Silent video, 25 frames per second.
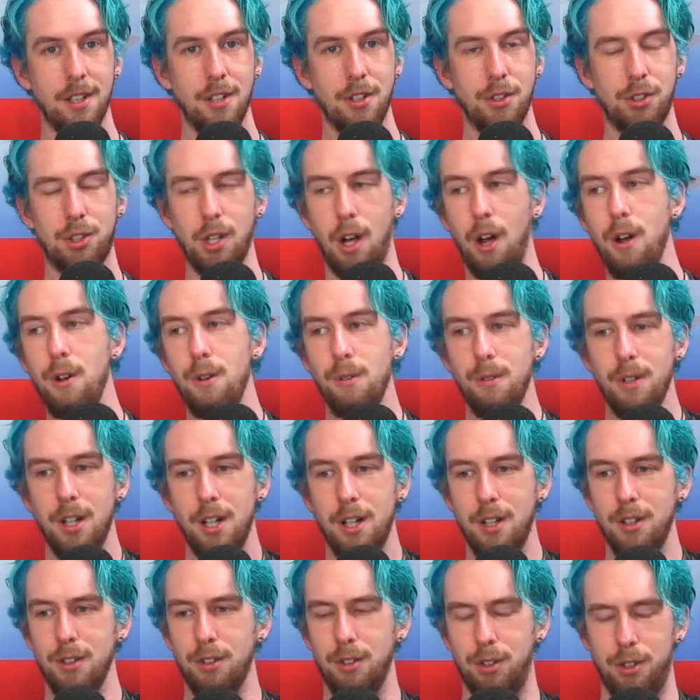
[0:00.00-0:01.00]
So,
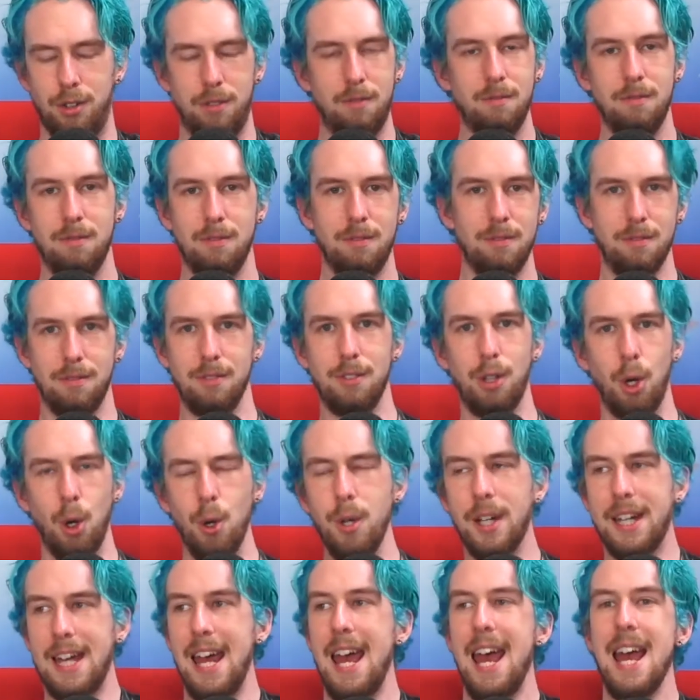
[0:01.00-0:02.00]

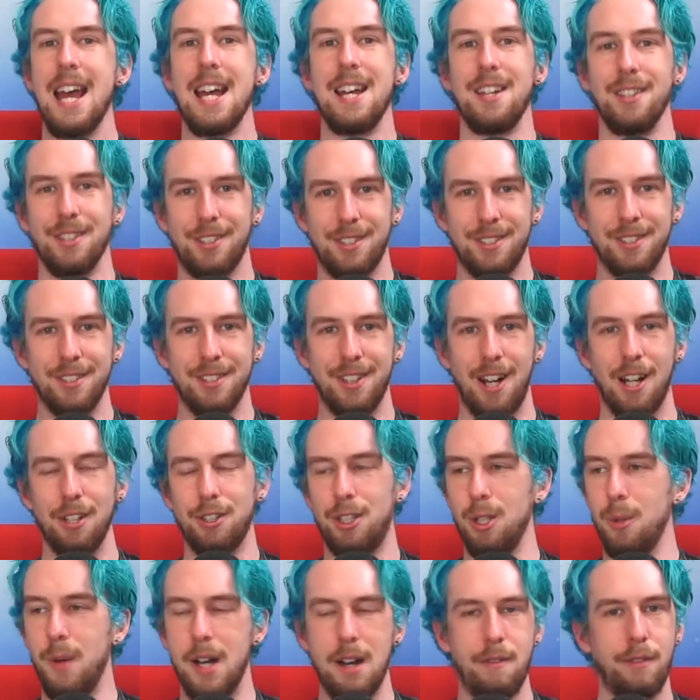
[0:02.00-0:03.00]
who cares? I'll
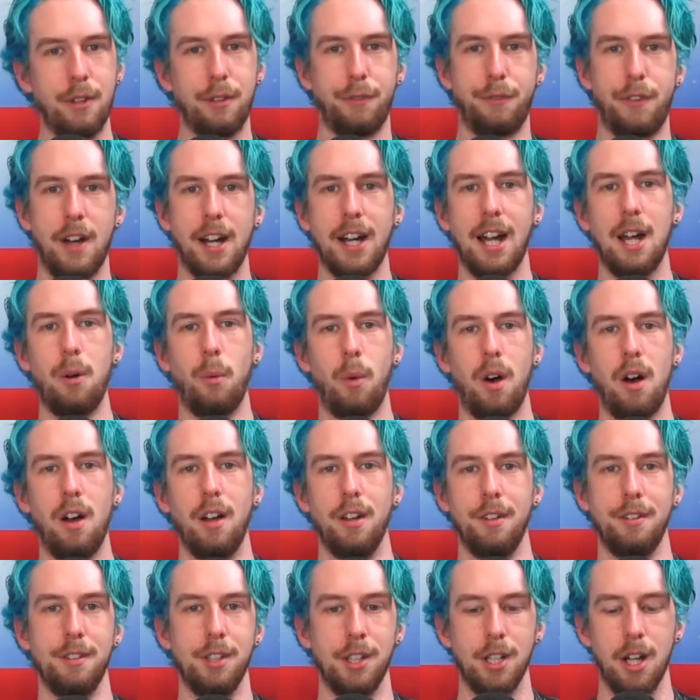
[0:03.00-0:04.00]
do whatever the fuck I
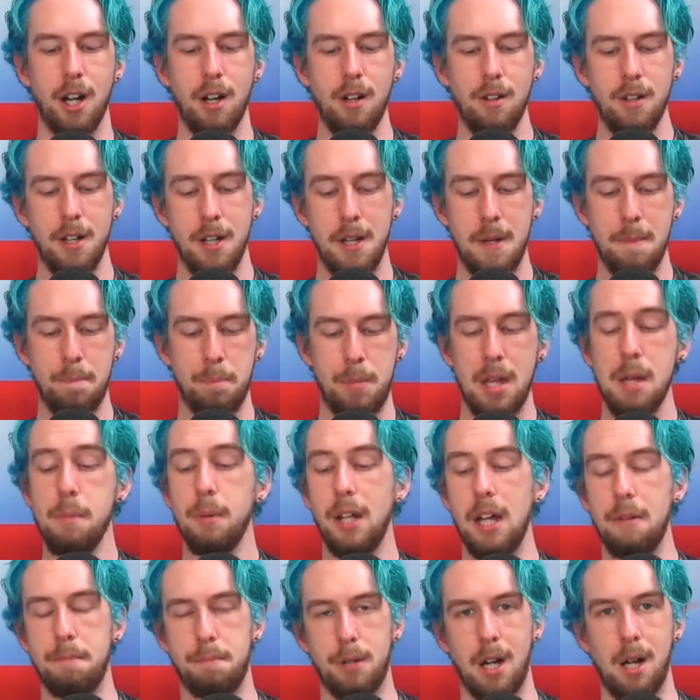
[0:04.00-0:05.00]
want,
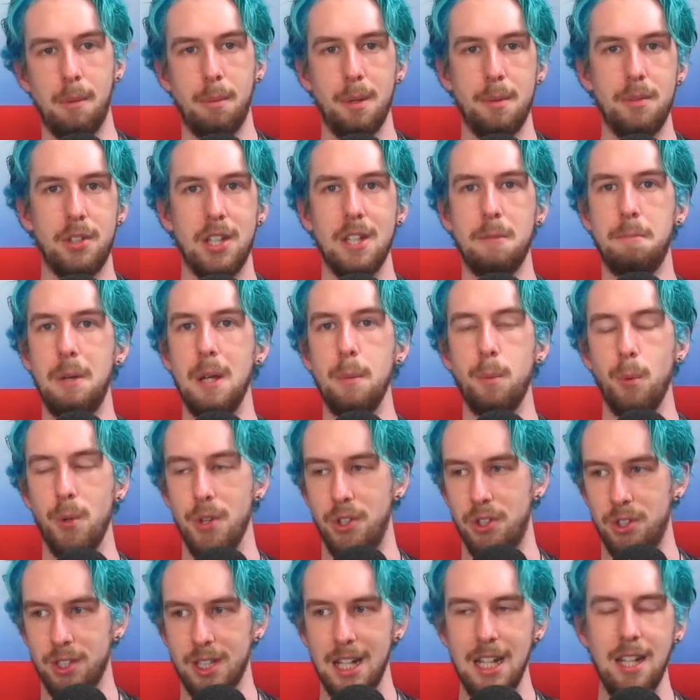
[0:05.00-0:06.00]
People have problems. There's people
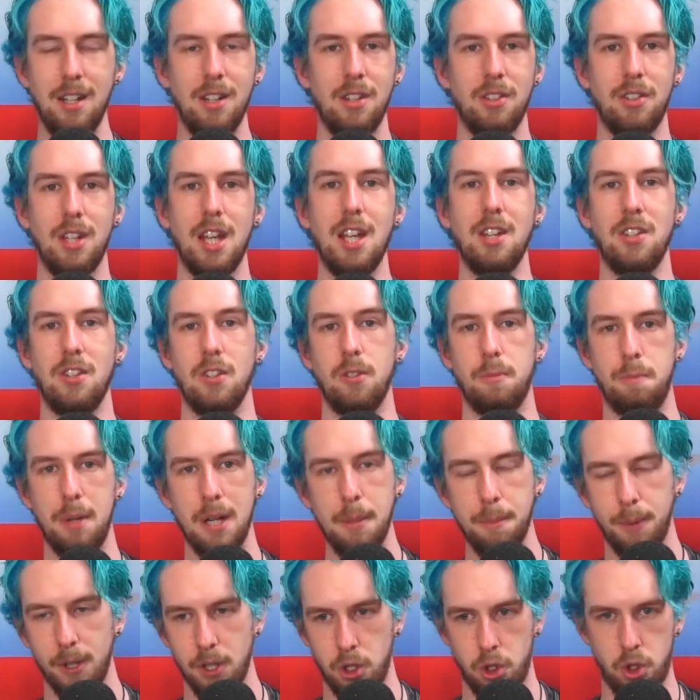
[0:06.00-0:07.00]
with skin diseases.
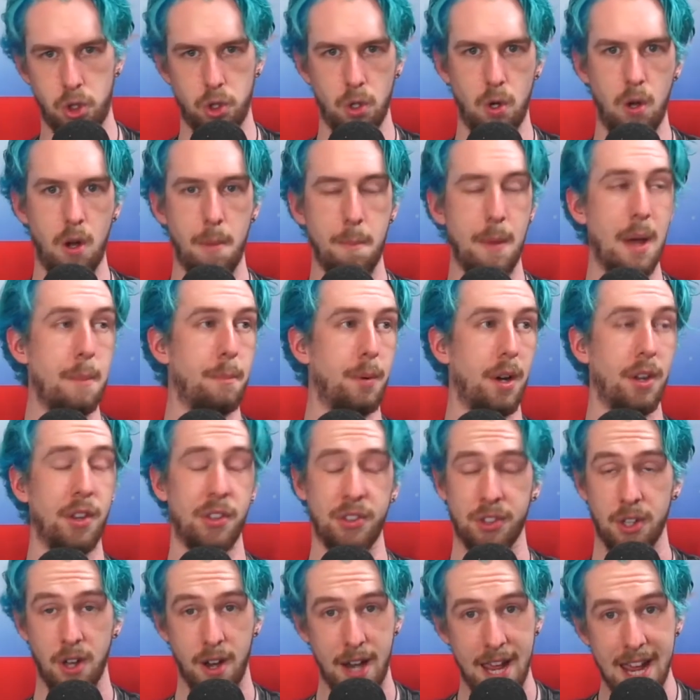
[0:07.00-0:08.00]
People are short. My
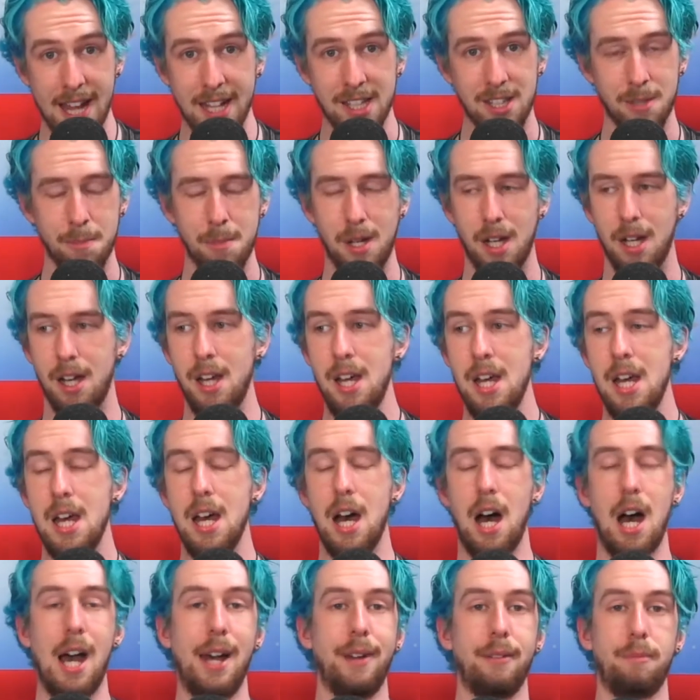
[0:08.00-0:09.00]
brother's got eczema.
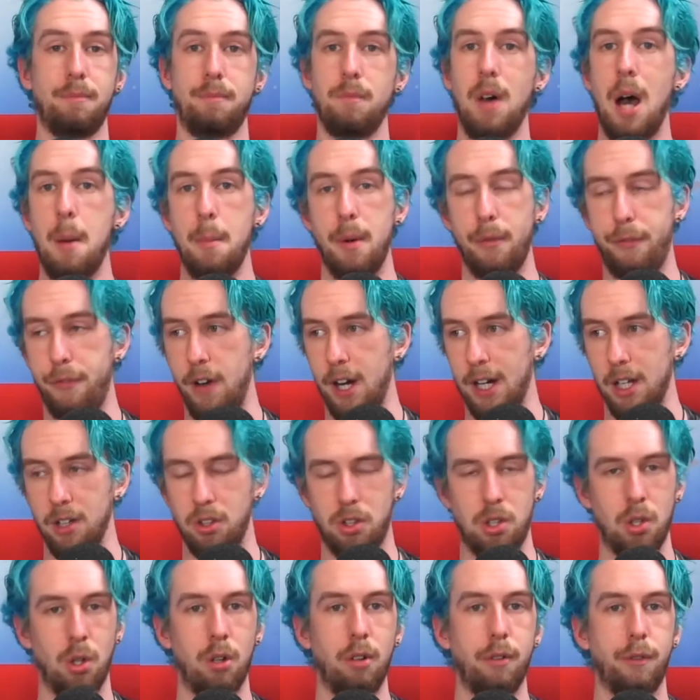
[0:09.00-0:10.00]
I'm a
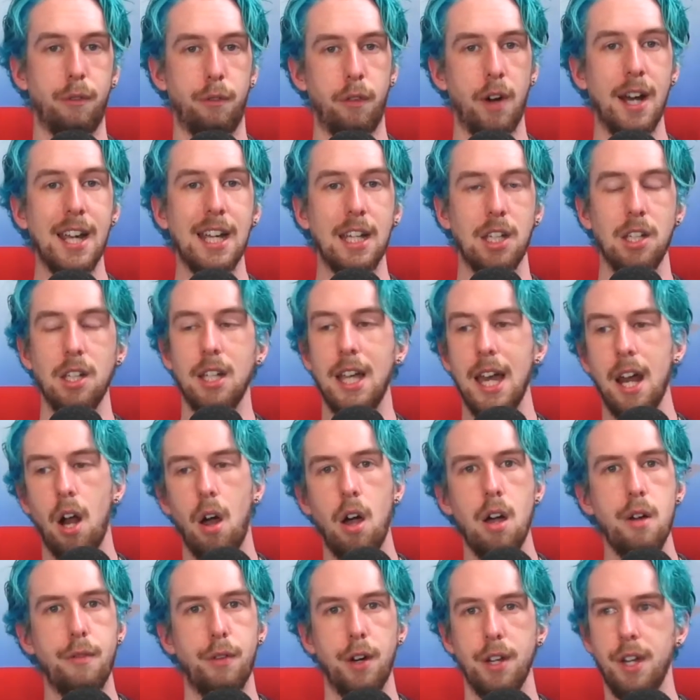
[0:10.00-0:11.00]
fucking tall freak. You get
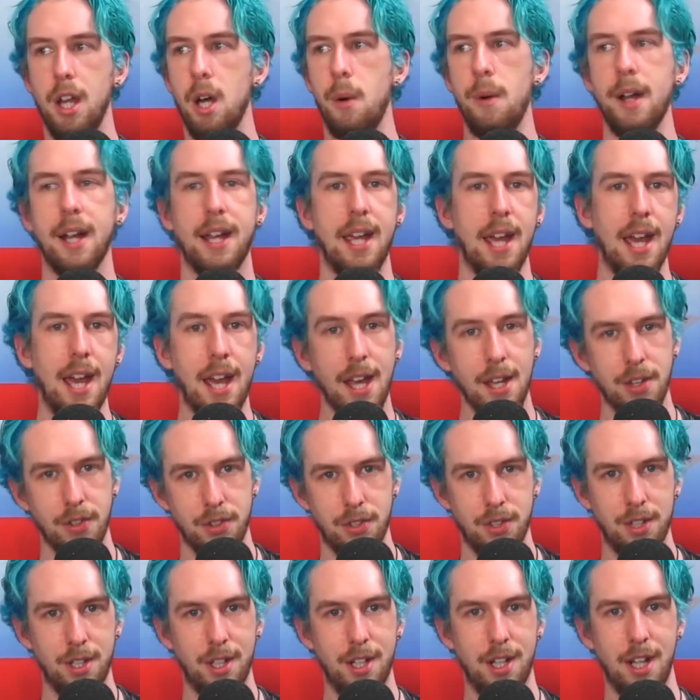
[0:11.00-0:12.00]
over it. No one
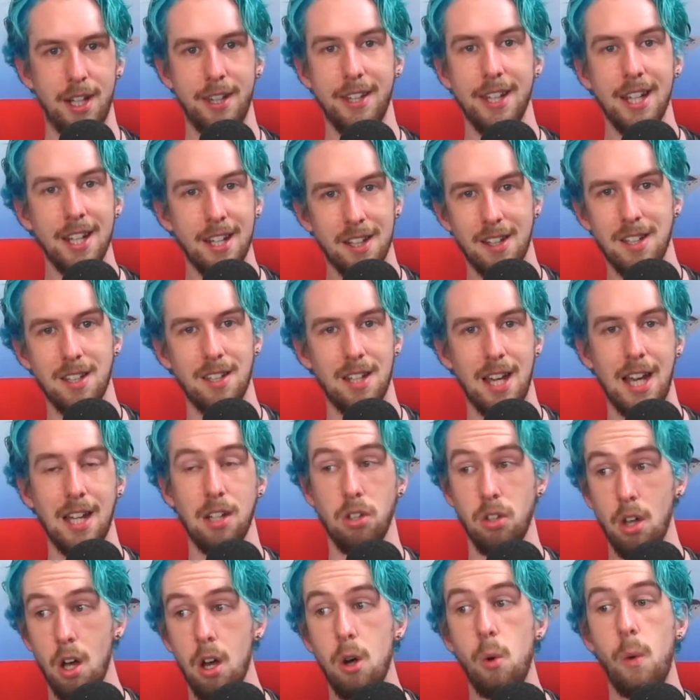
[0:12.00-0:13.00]
cares. At the end of the day,
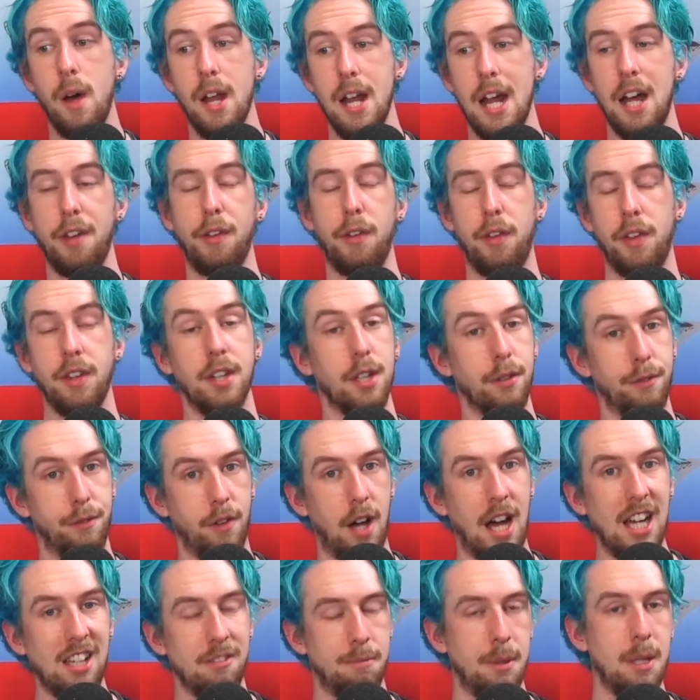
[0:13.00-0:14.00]
no one other than the
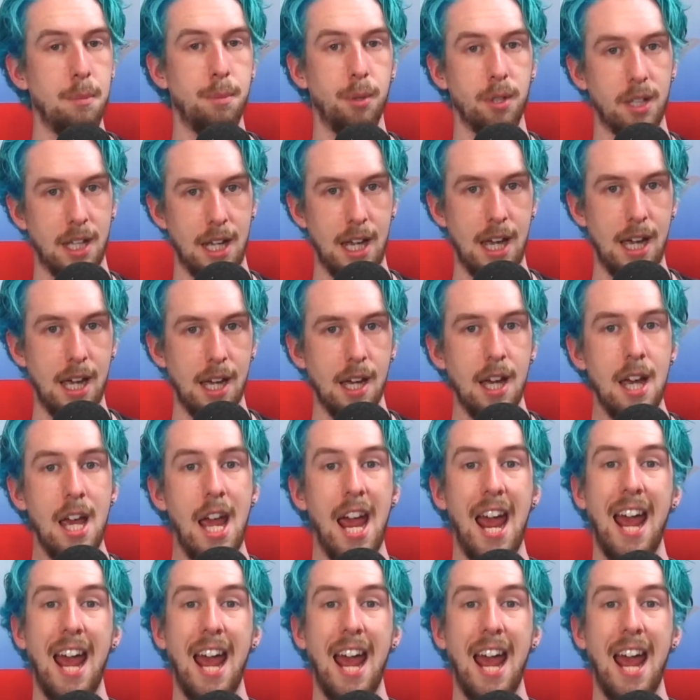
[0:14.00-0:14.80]
5 people care.